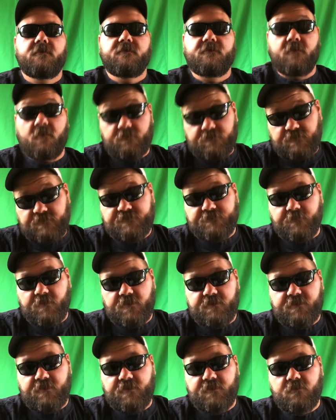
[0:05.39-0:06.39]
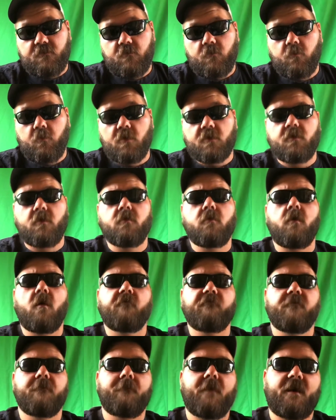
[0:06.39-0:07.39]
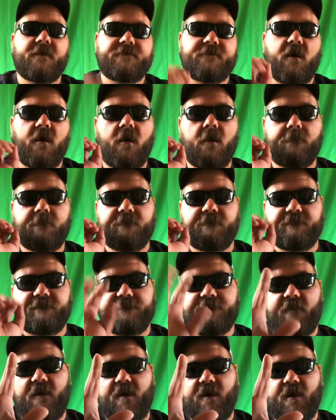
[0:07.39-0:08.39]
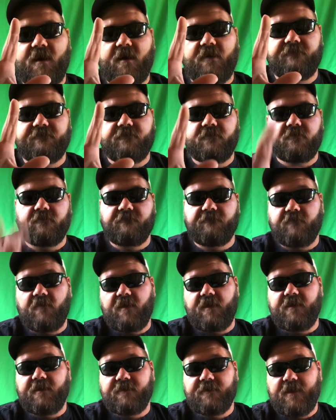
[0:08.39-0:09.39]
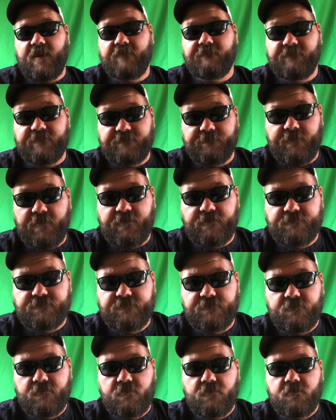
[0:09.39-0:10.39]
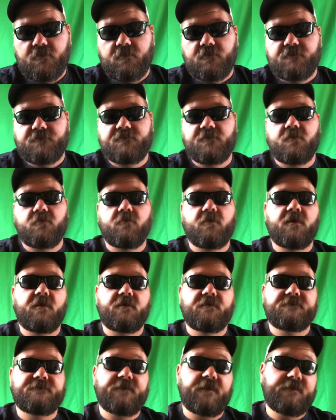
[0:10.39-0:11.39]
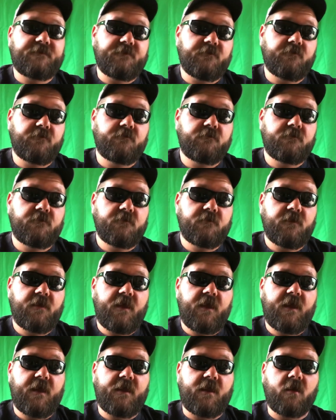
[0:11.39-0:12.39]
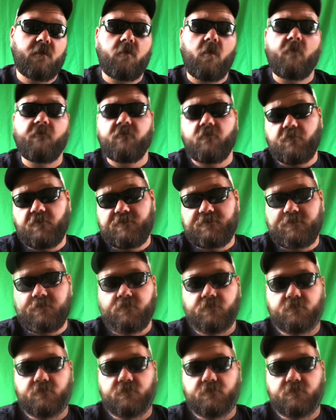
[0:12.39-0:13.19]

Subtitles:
On this Monday, we're going to go over my top 5 flathead catfish baits. So stay tuned, and I'll go over them with you.